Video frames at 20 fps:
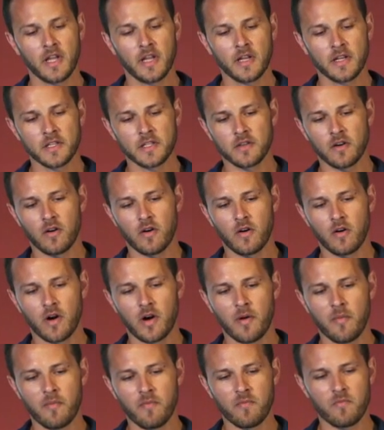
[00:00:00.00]
So
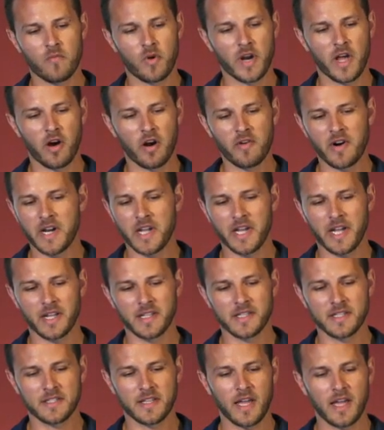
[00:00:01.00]
um, what I already can
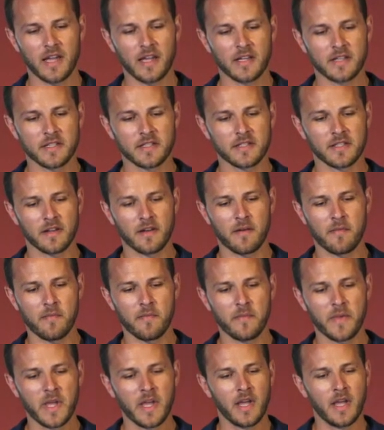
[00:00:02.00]
say is um,
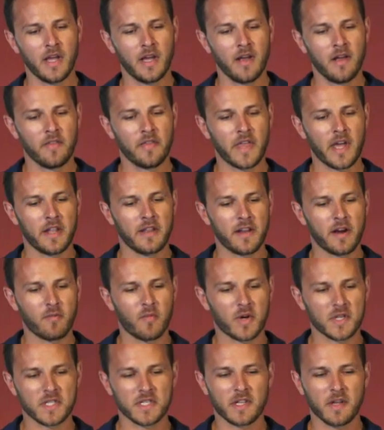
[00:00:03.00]
that there
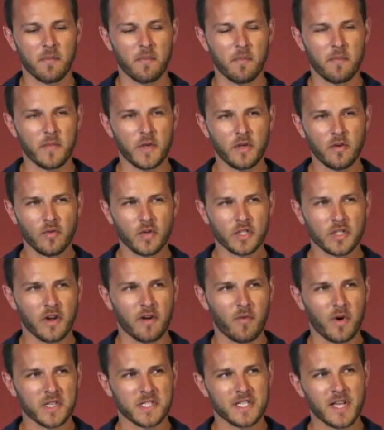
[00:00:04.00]
wasn't a huge, there
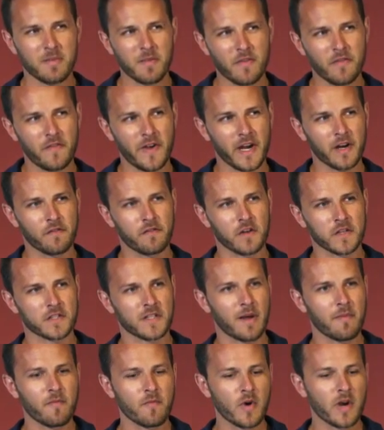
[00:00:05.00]
was some effect for
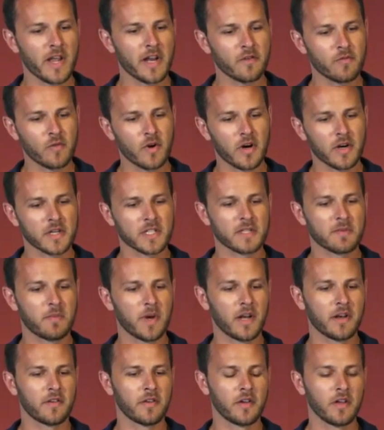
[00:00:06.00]
some networks,
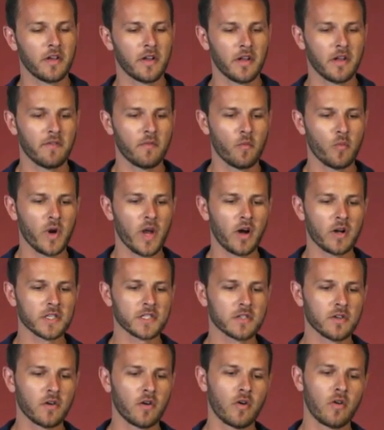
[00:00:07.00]
but we
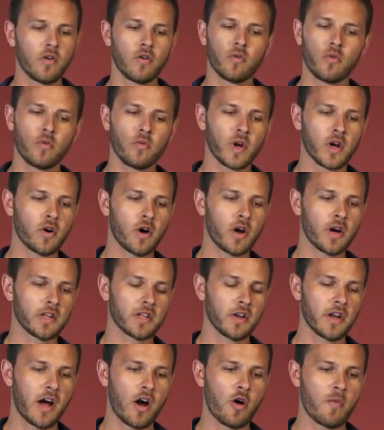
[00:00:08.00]
also recorded
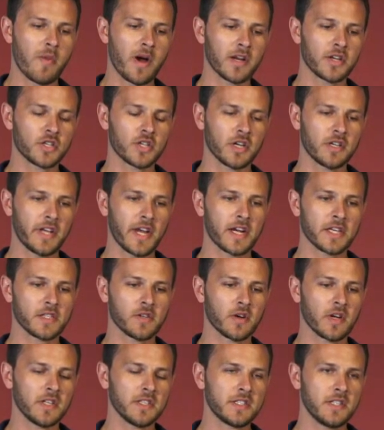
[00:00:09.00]
on how much attacks you
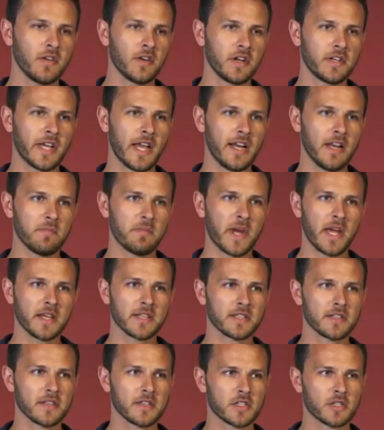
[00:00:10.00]
can see on a daily
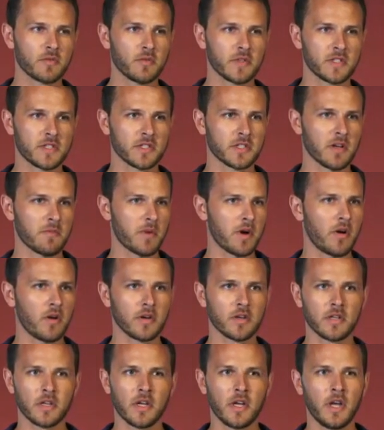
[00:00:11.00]
basis, which is
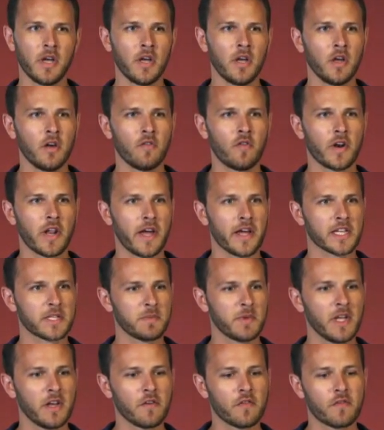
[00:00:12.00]
about, for IXP
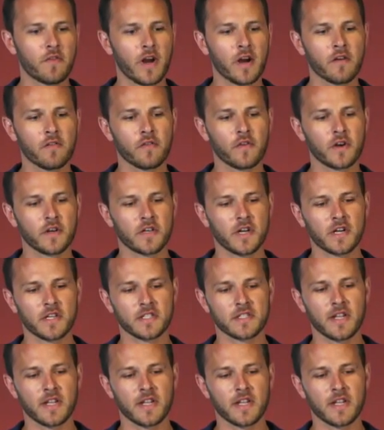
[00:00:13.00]
in Frankfurt, there is